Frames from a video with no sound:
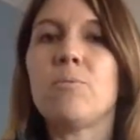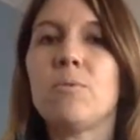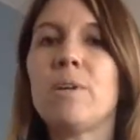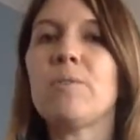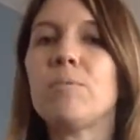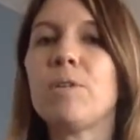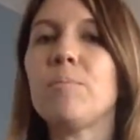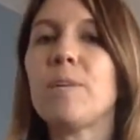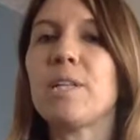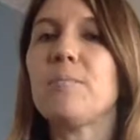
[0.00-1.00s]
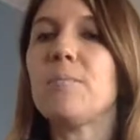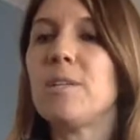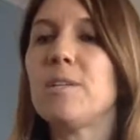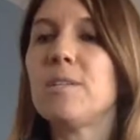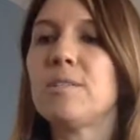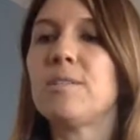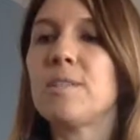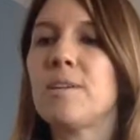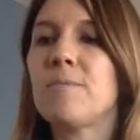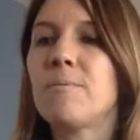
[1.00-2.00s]
Around where your belly button
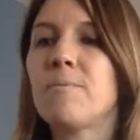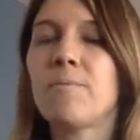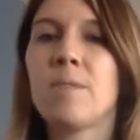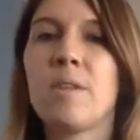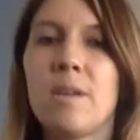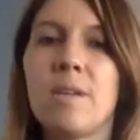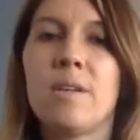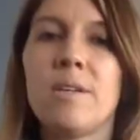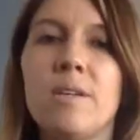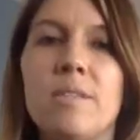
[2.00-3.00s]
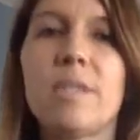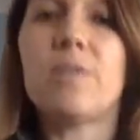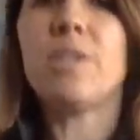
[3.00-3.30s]
is, down at